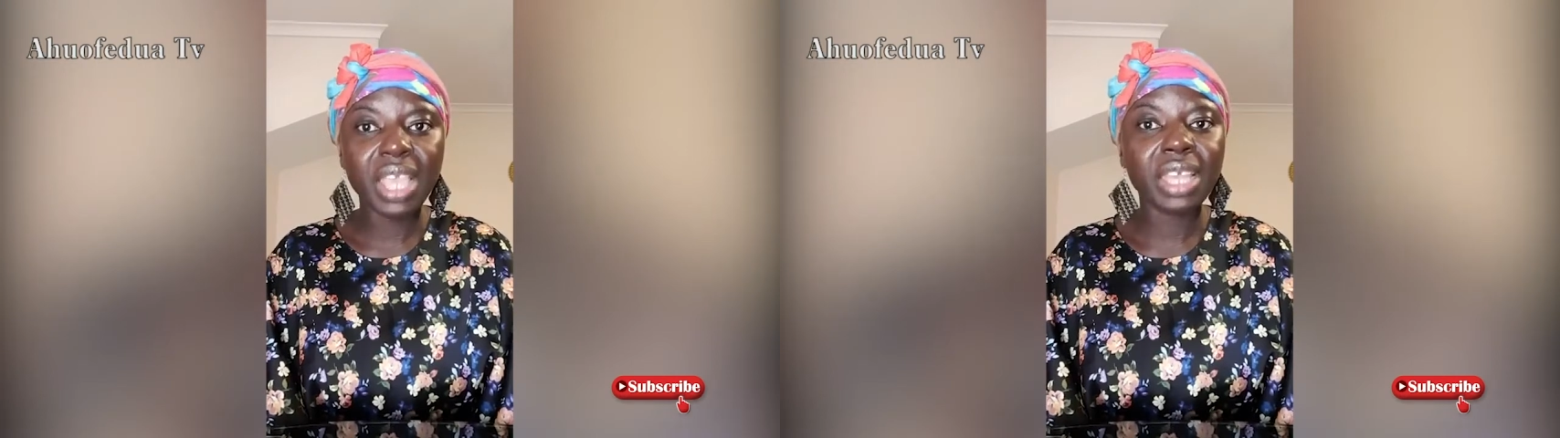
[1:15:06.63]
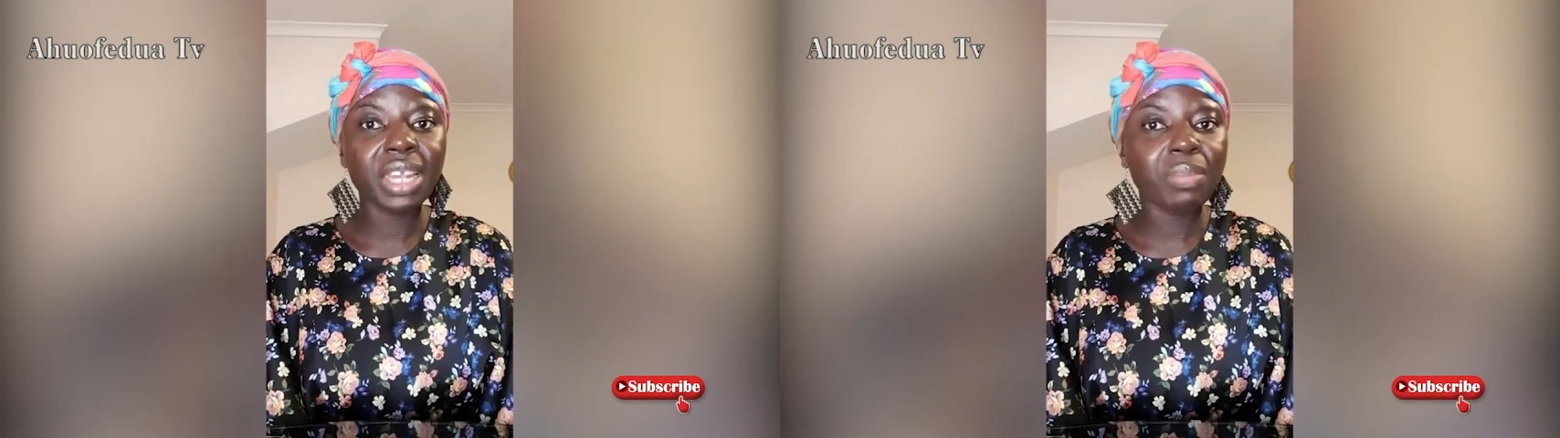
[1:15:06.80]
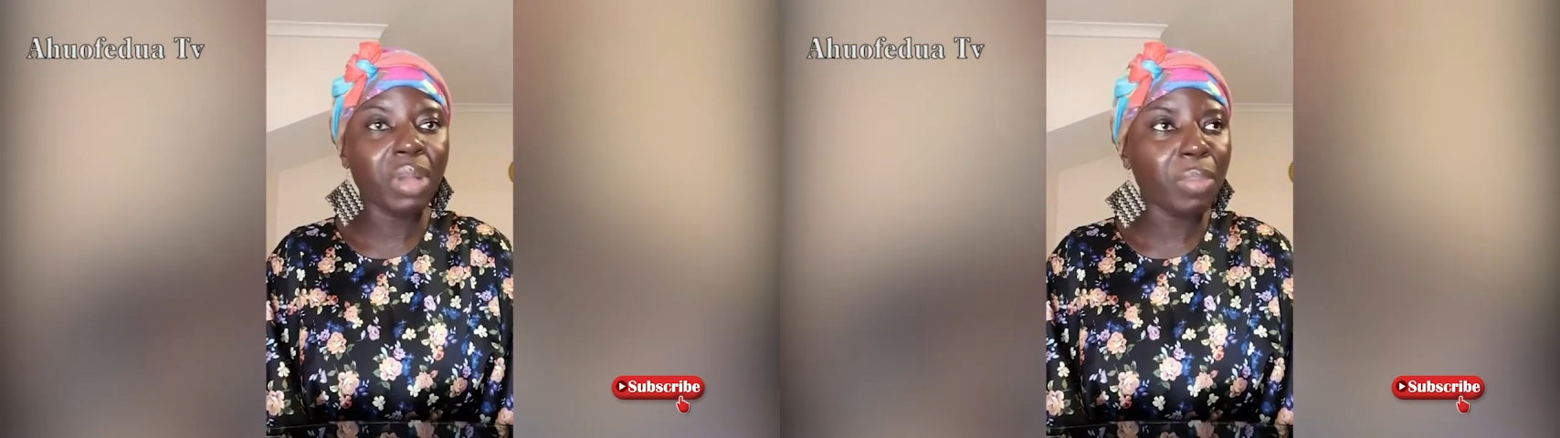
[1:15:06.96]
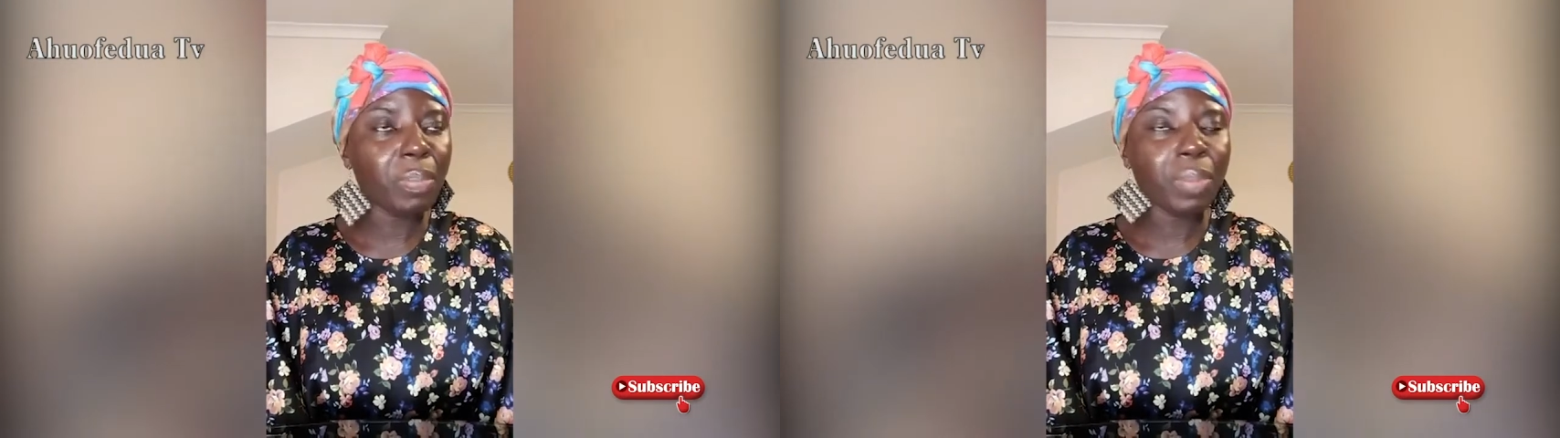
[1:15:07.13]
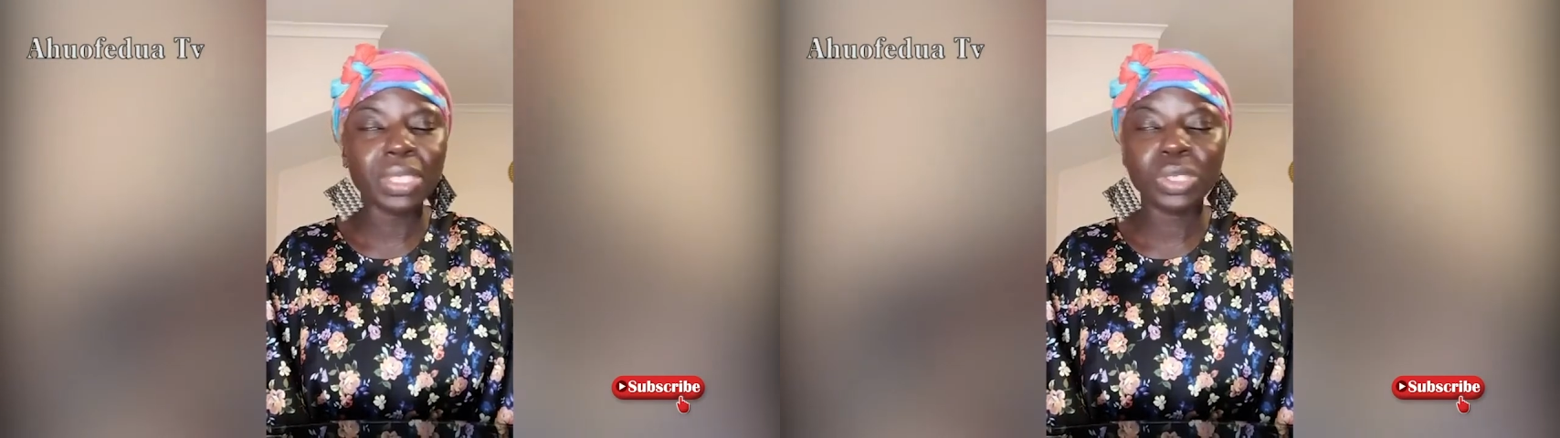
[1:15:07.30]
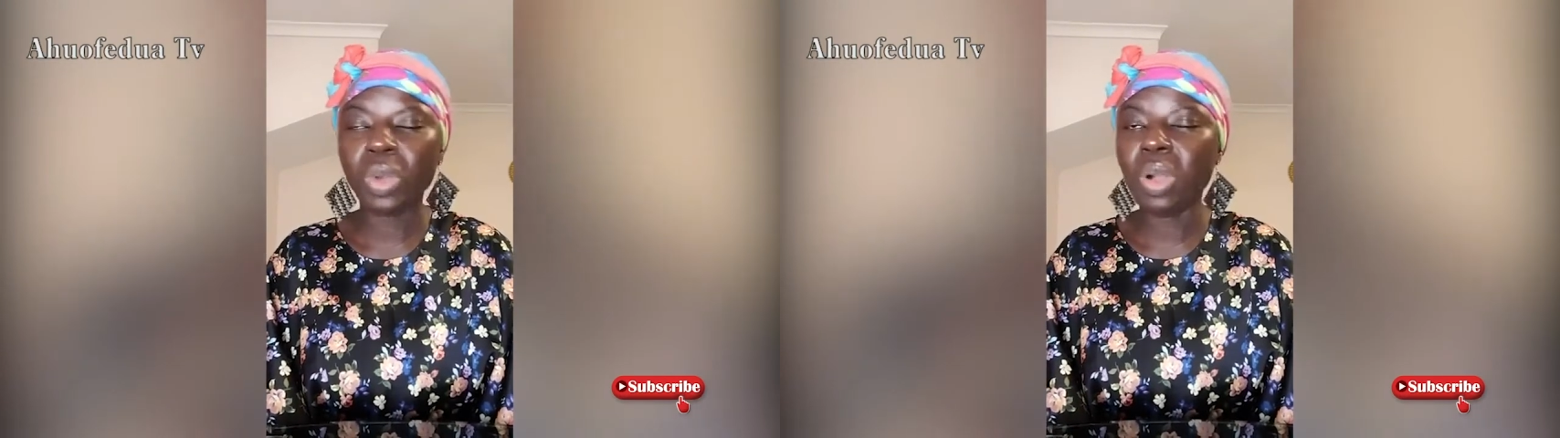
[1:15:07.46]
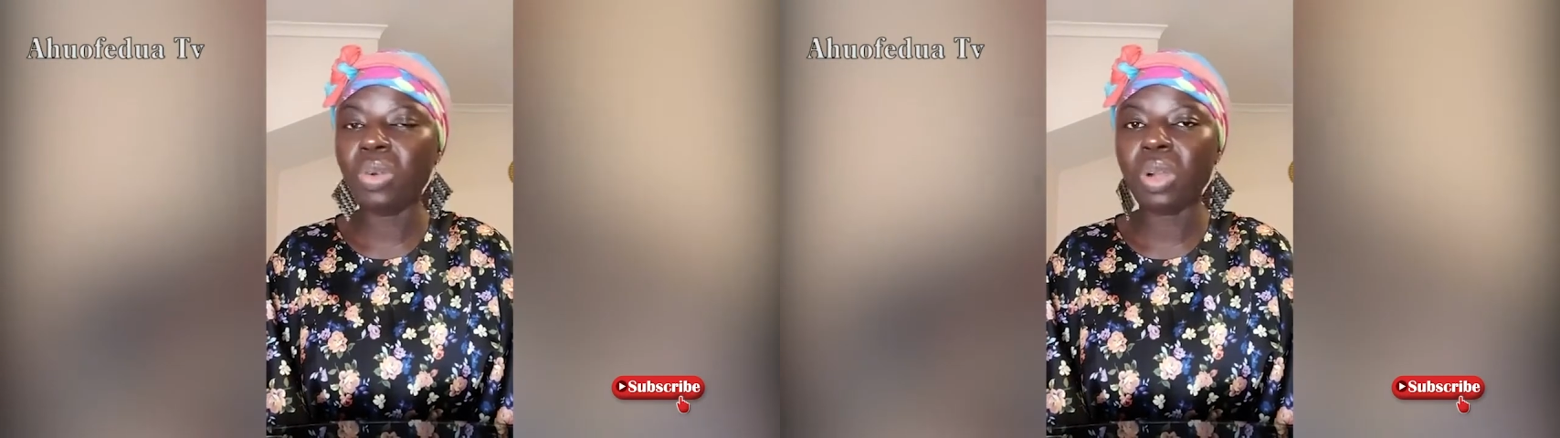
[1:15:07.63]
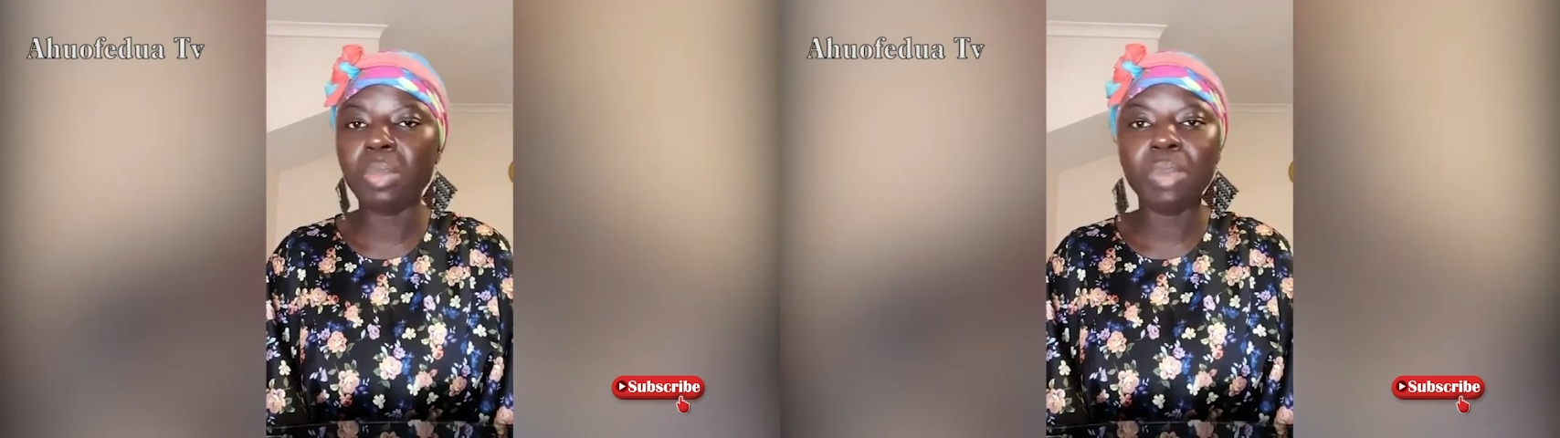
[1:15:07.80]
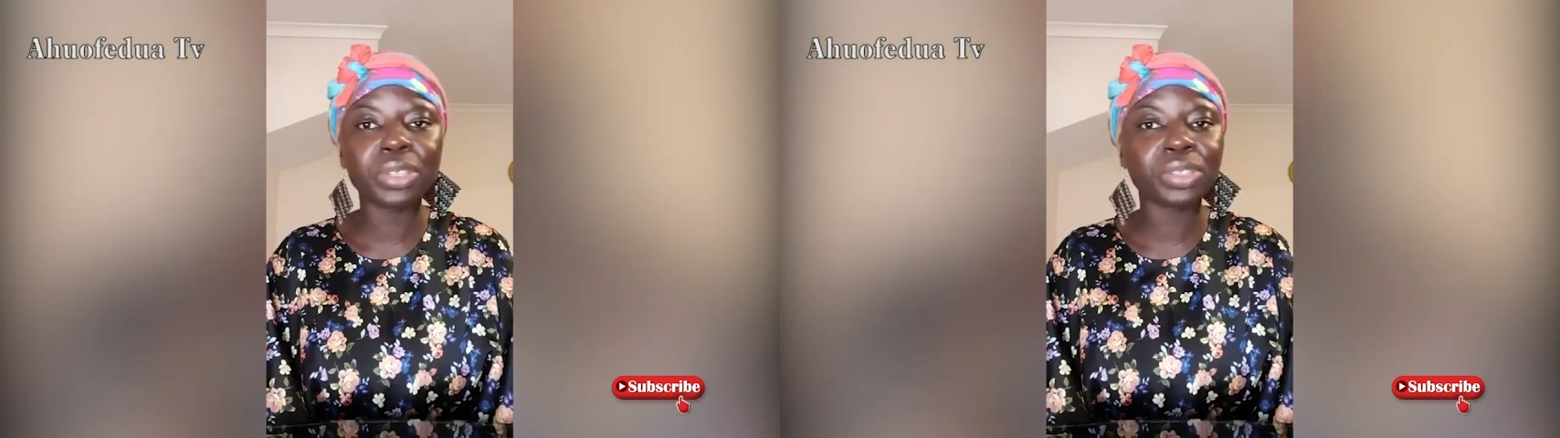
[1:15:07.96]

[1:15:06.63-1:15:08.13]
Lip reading: And my papa, so one come